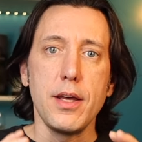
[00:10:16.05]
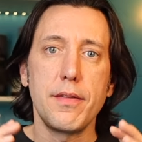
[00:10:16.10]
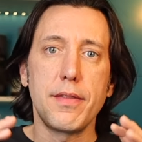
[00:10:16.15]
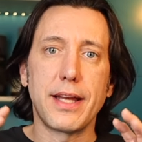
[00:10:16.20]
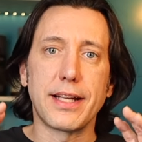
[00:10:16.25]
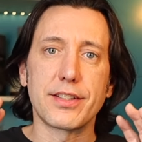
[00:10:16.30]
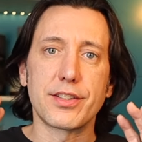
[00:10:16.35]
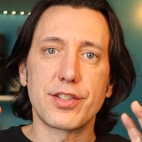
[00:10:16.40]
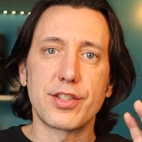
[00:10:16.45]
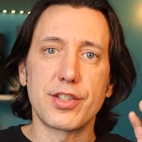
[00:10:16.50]

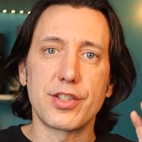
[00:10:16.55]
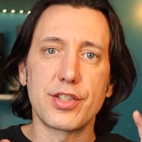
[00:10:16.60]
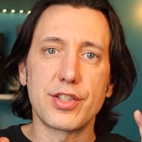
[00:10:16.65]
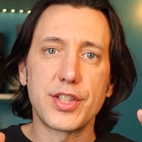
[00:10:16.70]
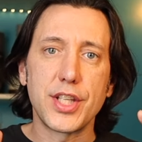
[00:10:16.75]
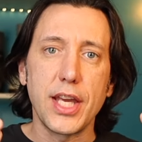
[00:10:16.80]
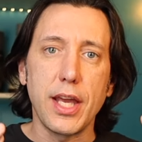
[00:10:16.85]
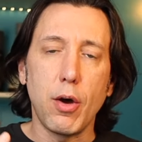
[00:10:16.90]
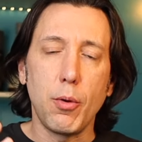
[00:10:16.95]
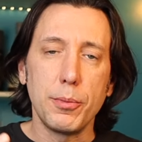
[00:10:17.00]
that
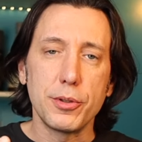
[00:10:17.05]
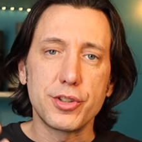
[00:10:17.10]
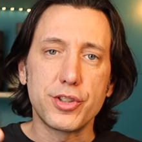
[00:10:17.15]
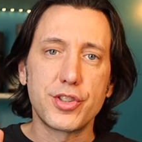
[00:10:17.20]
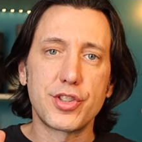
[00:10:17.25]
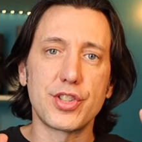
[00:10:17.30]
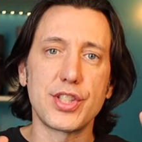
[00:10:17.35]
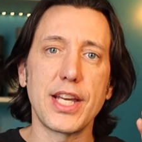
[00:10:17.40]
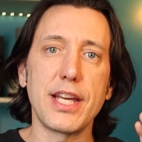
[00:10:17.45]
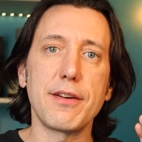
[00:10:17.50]
sa
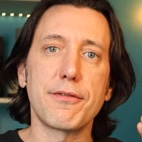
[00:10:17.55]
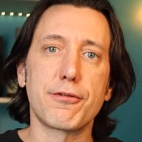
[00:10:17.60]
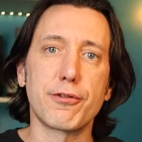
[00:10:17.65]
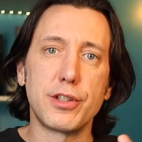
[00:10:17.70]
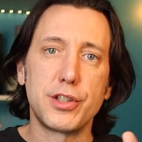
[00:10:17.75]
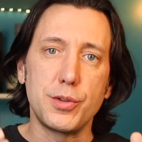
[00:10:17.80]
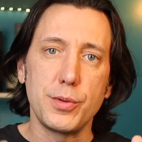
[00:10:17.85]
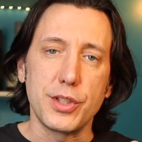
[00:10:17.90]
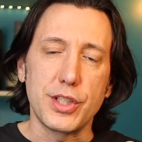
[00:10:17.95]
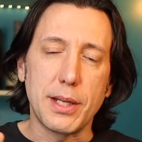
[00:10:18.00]
almost
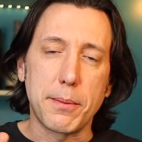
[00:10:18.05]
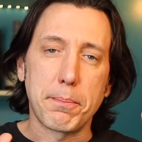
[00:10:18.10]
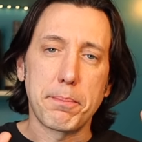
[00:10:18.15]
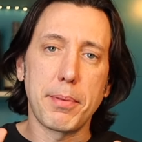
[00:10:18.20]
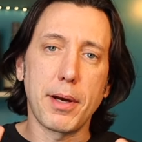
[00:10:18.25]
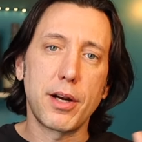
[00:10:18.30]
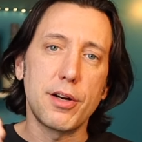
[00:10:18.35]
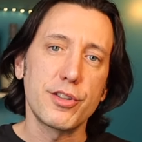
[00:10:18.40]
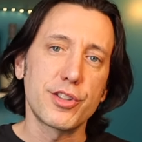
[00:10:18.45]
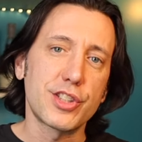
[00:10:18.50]
savory sweet, that
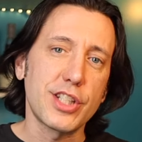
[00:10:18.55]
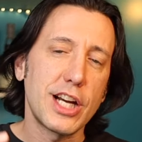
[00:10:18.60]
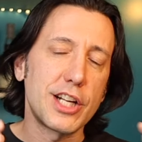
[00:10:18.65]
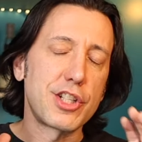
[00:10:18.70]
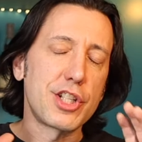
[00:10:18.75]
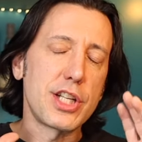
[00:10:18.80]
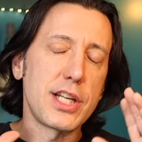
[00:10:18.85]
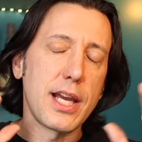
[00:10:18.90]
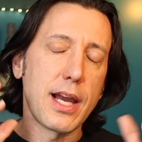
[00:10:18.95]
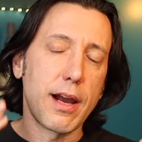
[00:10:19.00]

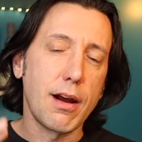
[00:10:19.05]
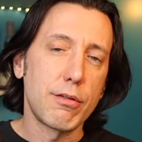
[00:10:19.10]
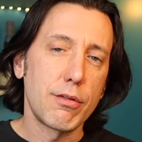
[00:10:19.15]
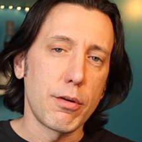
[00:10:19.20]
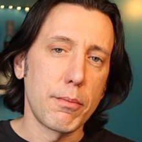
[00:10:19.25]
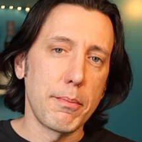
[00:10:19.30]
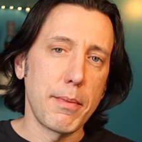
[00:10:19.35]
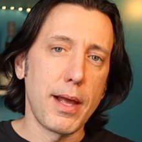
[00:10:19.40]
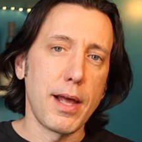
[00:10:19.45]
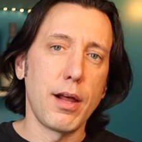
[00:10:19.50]
butterscotchy
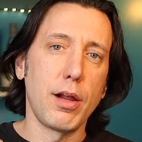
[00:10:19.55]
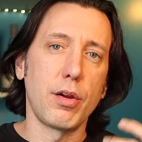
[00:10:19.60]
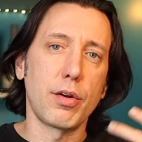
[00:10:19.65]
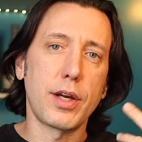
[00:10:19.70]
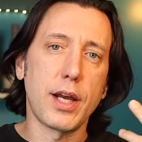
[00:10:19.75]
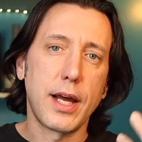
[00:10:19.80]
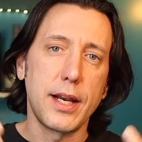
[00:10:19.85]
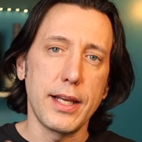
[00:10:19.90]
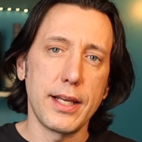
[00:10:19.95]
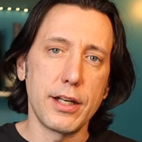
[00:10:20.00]
caramel
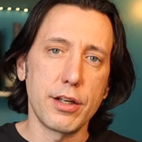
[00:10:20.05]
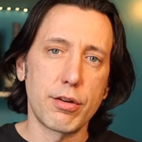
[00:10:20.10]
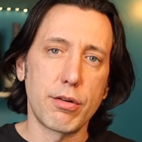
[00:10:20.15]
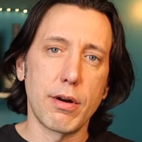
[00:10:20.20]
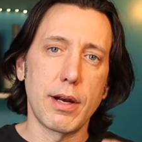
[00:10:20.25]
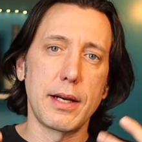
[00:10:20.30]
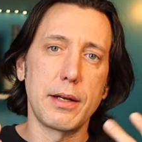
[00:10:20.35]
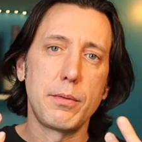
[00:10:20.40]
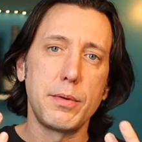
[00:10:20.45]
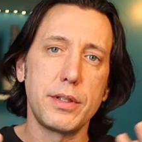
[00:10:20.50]
kind of
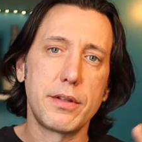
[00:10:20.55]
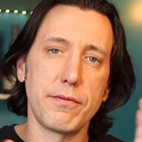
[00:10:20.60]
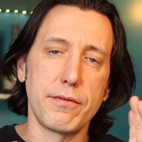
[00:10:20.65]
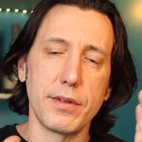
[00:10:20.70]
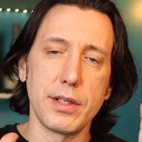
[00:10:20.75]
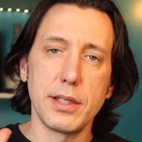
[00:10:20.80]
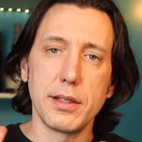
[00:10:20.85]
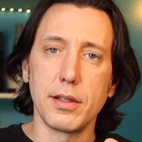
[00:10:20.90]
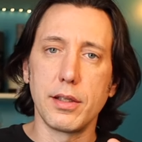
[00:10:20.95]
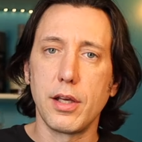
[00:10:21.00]
integrating with the
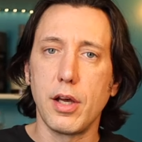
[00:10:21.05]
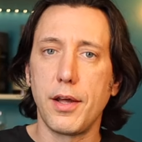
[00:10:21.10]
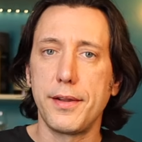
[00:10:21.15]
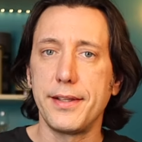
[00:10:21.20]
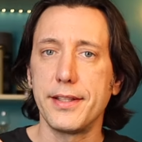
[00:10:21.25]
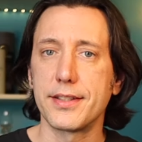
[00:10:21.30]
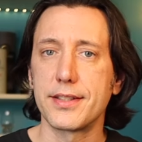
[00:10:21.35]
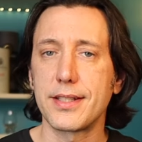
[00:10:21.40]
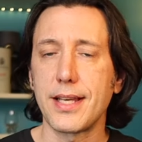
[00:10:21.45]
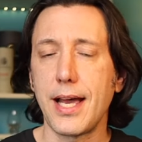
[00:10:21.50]
vanilla
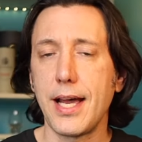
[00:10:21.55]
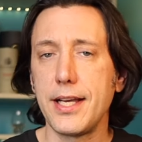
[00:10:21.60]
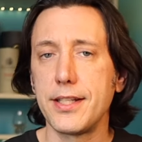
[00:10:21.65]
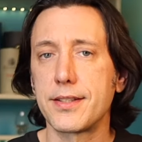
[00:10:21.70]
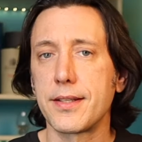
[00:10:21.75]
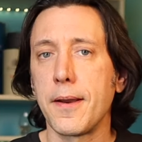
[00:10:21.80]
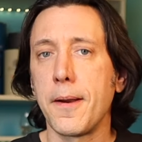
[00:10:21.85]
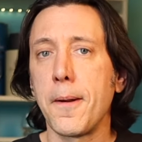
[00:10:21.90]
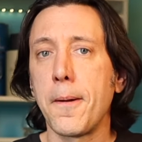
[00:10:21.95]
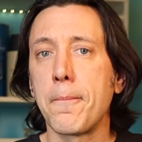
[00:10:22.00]
on the
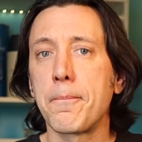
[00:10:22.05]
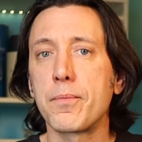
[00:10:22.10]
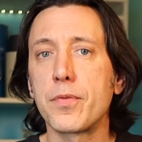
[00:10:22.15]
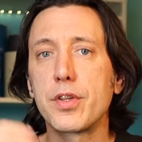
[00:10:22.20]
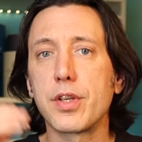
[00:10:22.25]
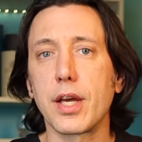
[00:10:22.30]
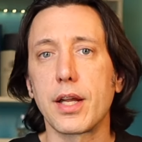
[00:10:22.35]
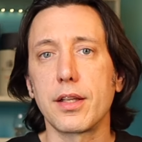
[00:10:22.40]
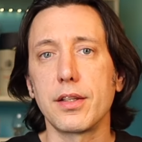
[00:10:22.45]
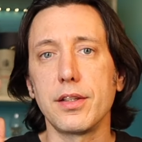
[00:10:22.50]
sides.
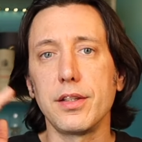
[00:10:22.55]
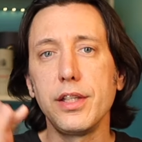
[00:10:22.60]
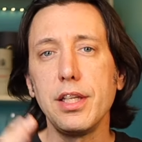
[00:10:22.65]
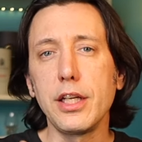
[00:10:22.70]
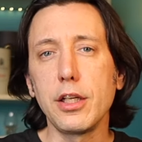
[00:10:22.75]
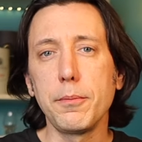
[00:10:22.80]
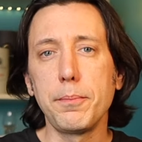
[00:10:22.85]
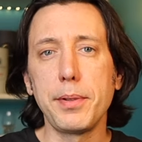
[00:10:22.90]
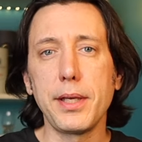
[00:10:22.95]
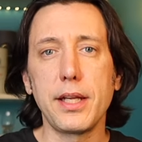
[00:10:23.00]
You got a
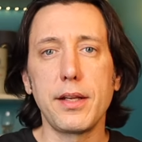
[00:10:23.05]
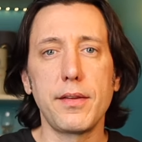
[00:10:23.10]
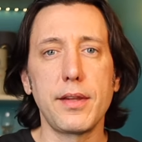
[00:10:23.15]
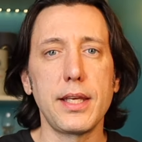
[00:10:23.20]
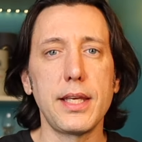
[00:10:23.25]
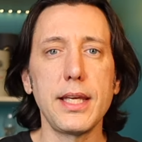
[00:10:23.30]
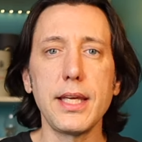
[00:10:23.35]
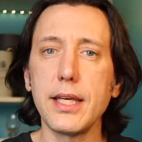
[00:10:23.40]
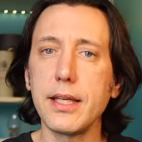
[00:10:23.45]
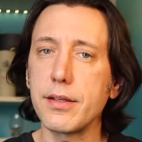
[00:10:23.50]
little bit of
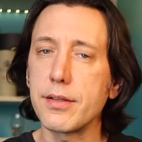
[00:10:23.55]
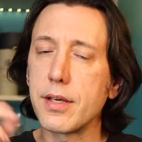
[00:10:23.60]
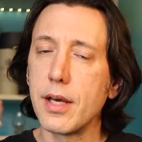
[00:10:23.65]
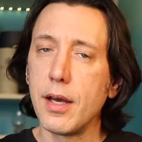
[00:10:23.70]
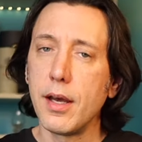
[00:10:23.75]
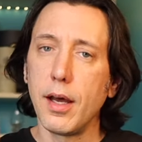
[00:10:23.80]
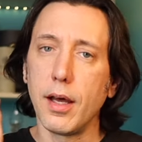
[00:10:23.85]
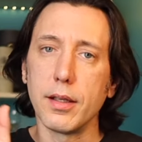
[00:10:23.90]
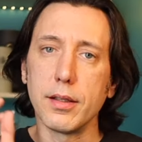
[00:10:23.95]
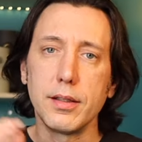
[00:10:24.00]
the heat,
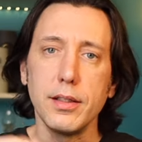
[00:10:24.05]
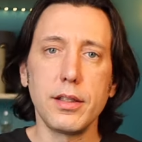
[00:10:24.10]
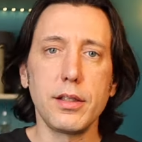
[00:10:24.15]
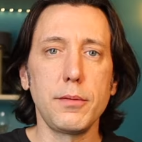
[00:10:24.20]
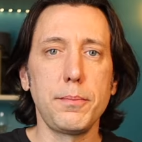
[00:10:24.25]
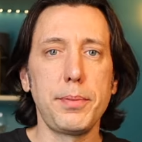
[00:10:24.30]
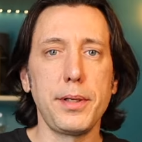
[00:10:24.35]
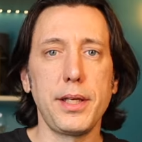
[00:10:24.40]
a little